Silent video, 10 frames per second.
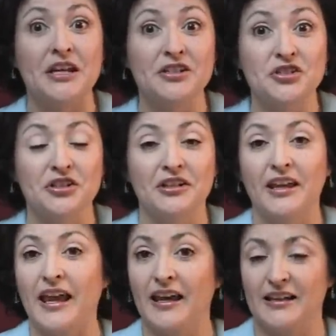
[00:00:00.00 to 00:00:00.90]
attention
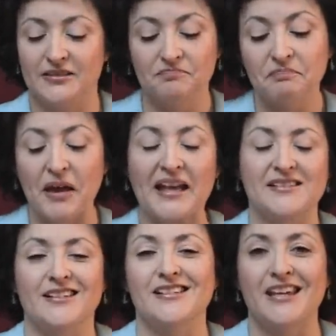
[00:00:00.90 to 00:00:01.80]
and
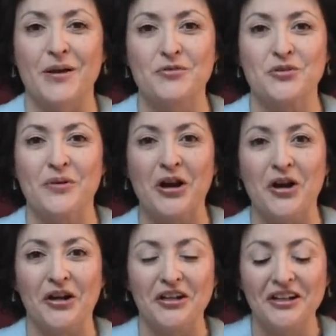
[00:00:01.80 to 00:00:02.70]
has since captured my
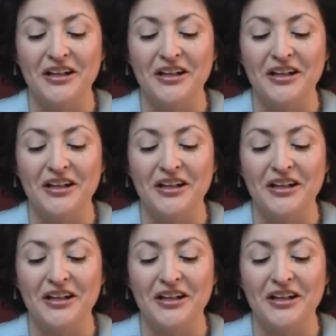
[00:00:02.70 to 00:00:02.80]
heart.